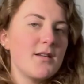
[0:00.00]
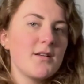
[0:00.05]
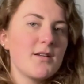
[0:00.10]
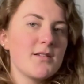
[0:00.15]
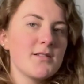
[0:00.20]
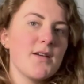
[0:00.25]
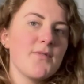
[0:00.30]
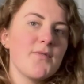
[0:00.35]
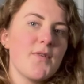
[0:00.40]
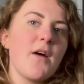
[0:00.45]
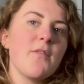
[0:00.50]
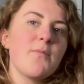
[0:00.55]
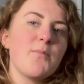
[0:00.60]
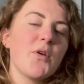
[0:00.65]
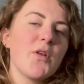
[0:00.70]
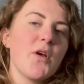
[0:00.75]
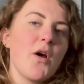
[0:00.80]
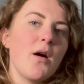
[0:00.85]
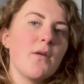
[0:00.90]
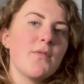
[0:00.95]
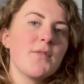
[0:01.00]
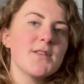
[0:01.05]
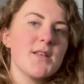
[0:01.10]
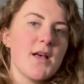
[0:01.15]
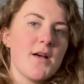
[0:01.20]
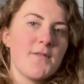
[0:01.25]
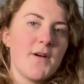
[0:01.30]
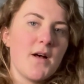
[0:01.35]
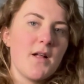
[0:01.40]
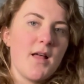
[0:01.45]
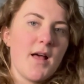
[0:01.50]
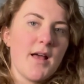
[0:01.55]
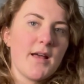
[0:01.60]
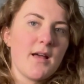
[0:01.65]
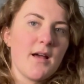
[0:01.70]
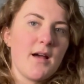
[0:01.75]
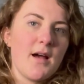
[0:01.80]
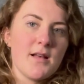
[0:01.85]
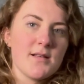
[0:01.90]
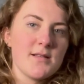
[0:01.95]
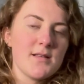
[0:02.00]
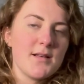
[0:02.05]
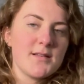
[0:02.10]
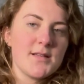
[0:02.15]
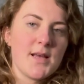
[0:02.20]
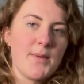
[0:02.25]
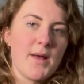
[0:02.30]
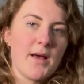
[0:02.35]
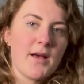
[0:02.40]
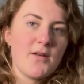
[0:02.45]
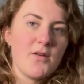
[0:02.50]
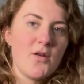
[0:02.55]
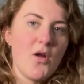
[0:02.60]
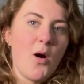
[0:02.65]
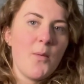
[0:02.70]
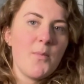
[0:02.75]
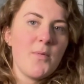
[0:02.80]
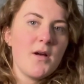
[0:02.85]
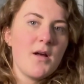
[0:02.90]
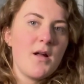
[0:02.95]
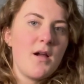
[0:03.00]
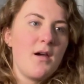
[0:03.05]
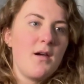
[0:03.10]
Because I've put it off because I felt like I seemed like a knob